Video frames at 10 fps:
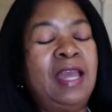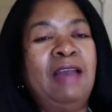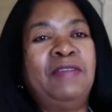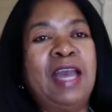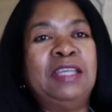
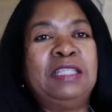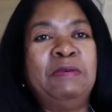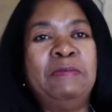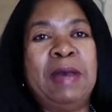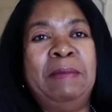I've got some
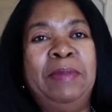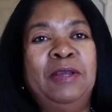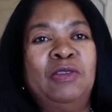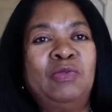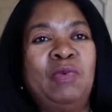of my
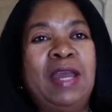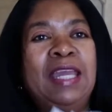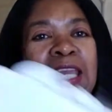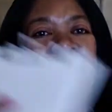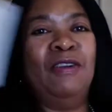bills
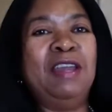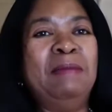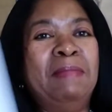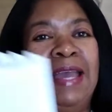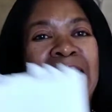right here in
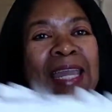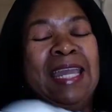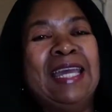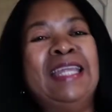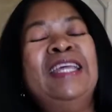my hand